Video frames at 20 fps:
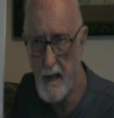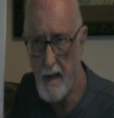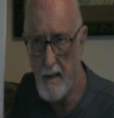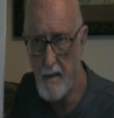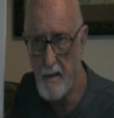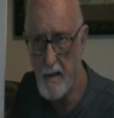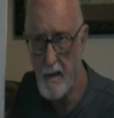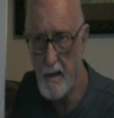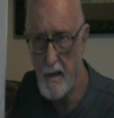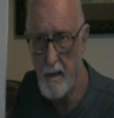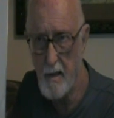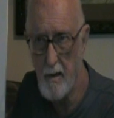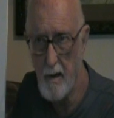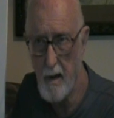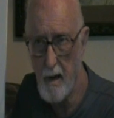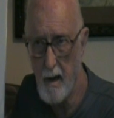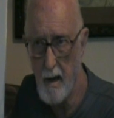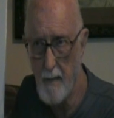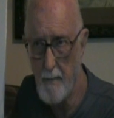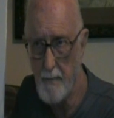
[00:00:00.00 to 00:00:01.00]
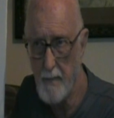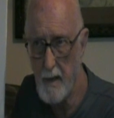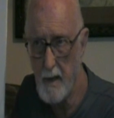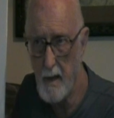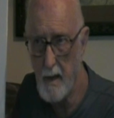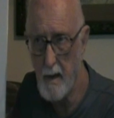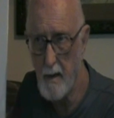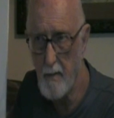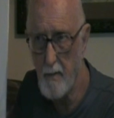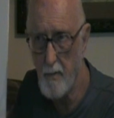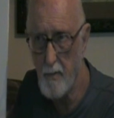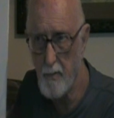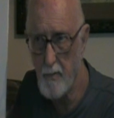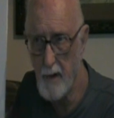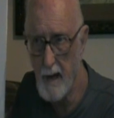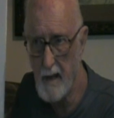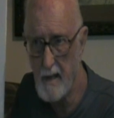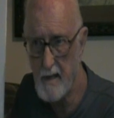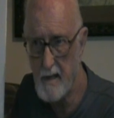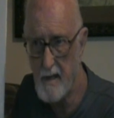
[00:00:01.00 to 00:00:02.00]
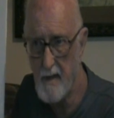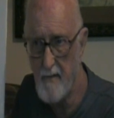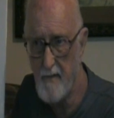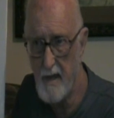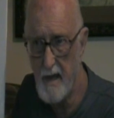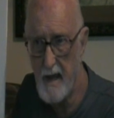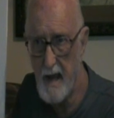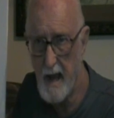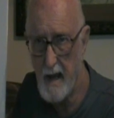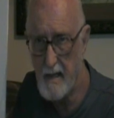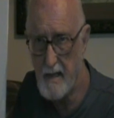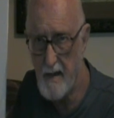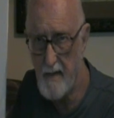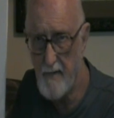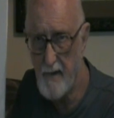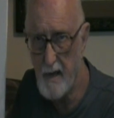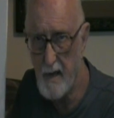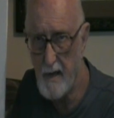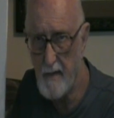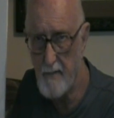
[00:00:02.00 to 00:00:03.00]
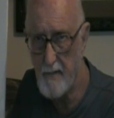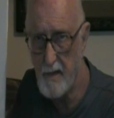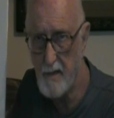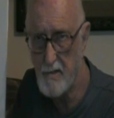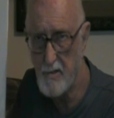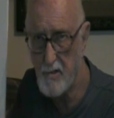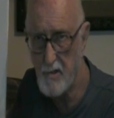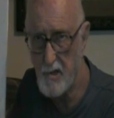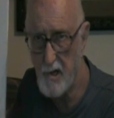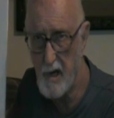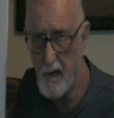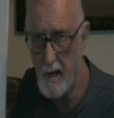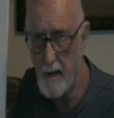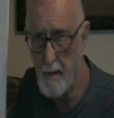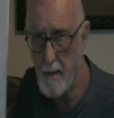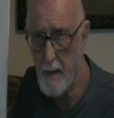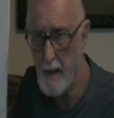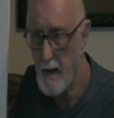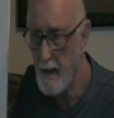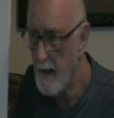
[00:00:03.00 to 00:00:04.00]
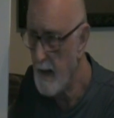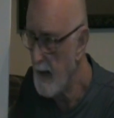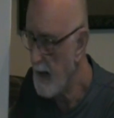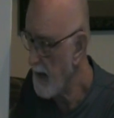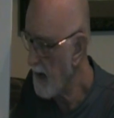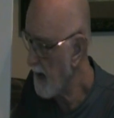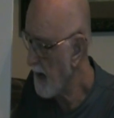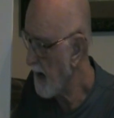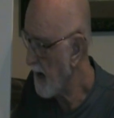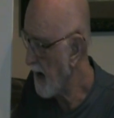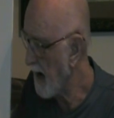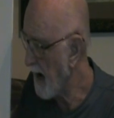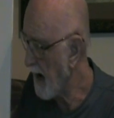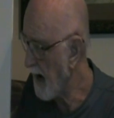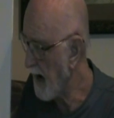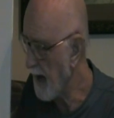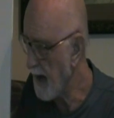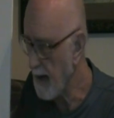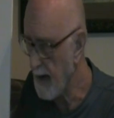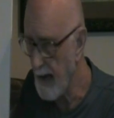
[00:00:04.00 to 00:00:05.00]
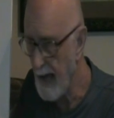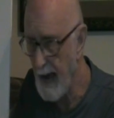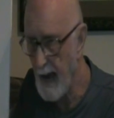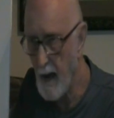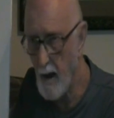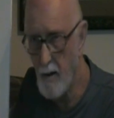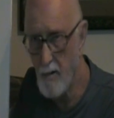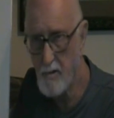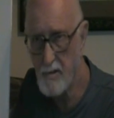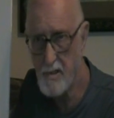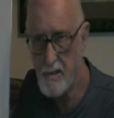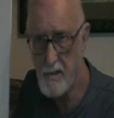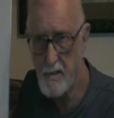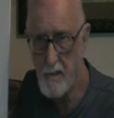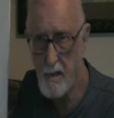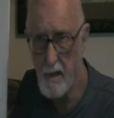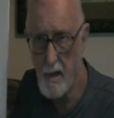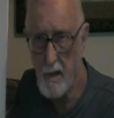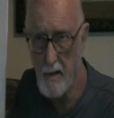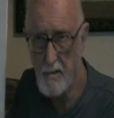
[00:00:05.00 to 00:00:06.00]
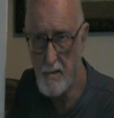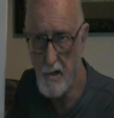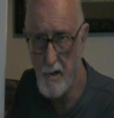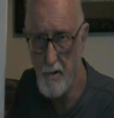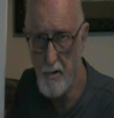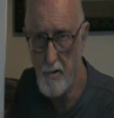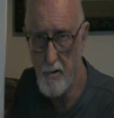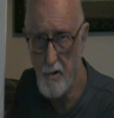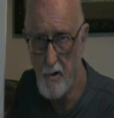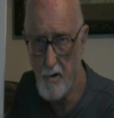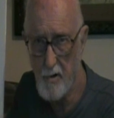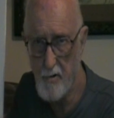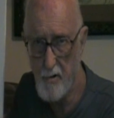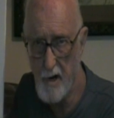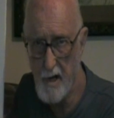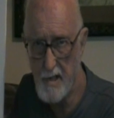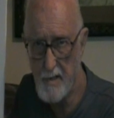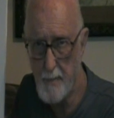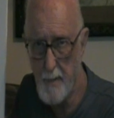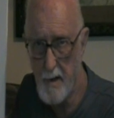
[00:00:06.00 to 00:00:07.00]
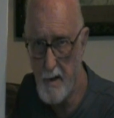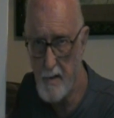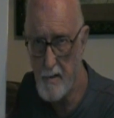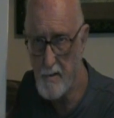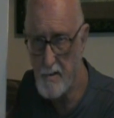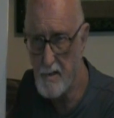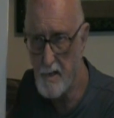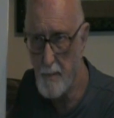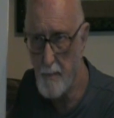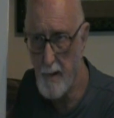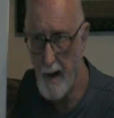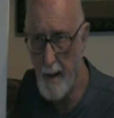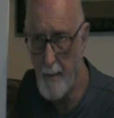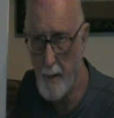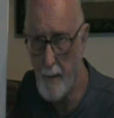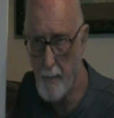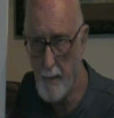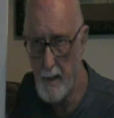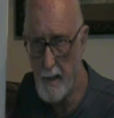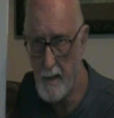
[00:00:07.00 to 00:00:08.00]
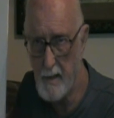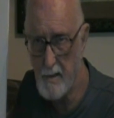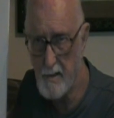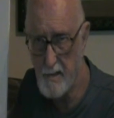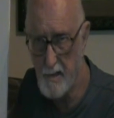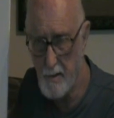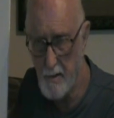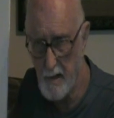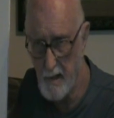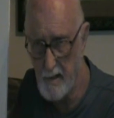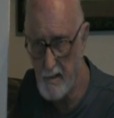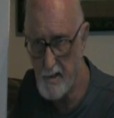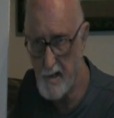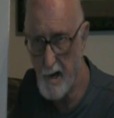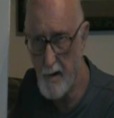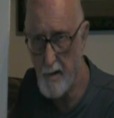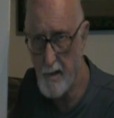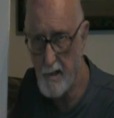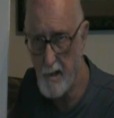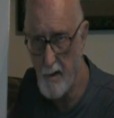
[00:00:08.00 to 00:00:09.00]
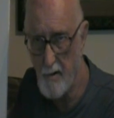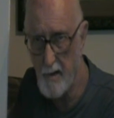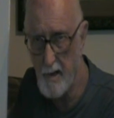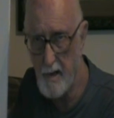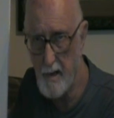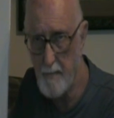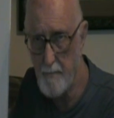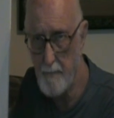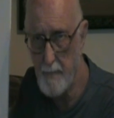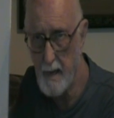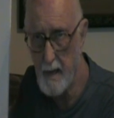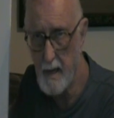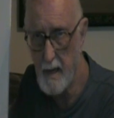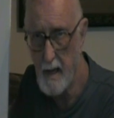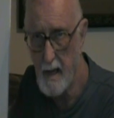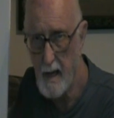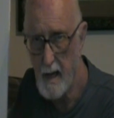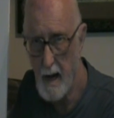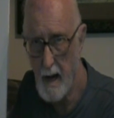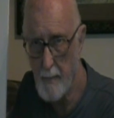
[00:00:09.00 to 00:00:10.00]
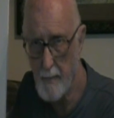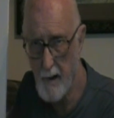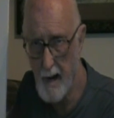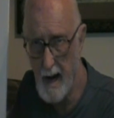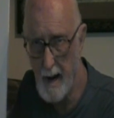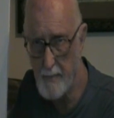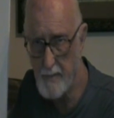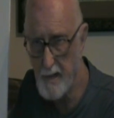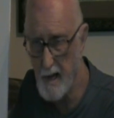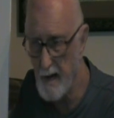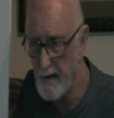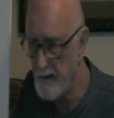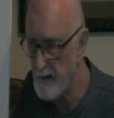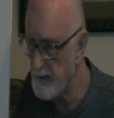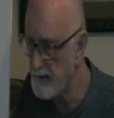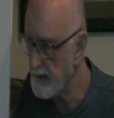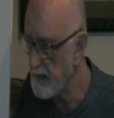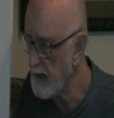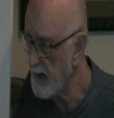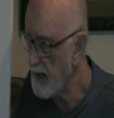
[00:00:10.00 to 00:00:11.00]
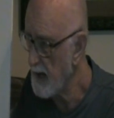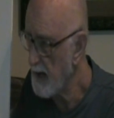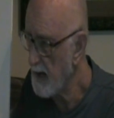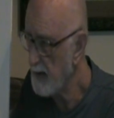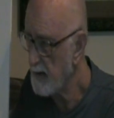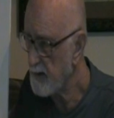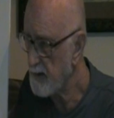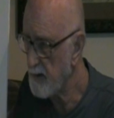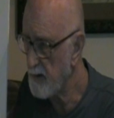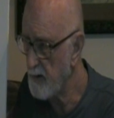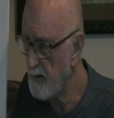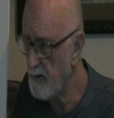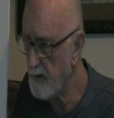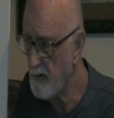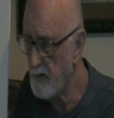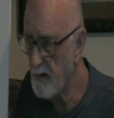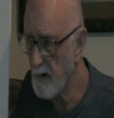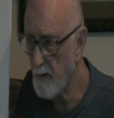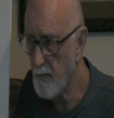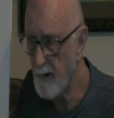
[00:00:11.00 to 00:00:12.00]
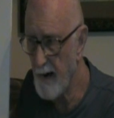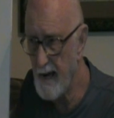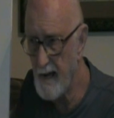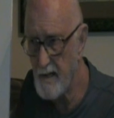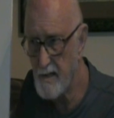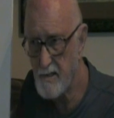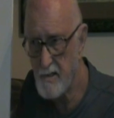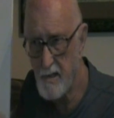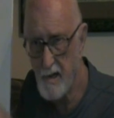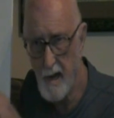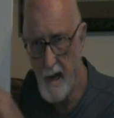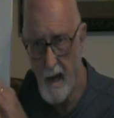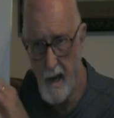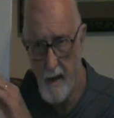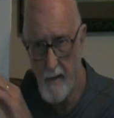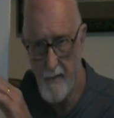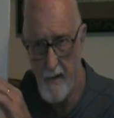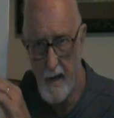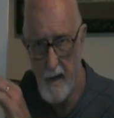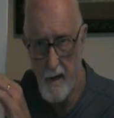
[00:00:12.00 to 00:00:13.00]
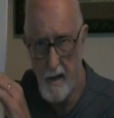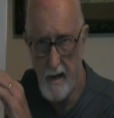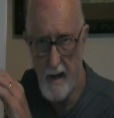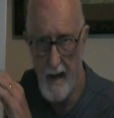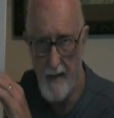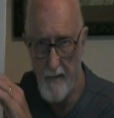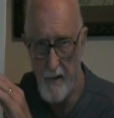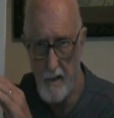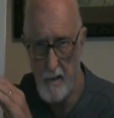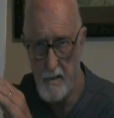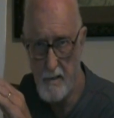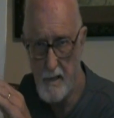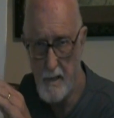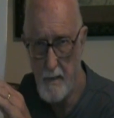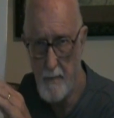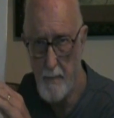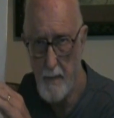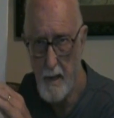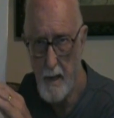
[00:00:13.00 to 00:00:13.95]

that the relative inactivity of this gene allows certain neurotransmitters, certainly serotonin, and perhaps others, to rise to elevated levels,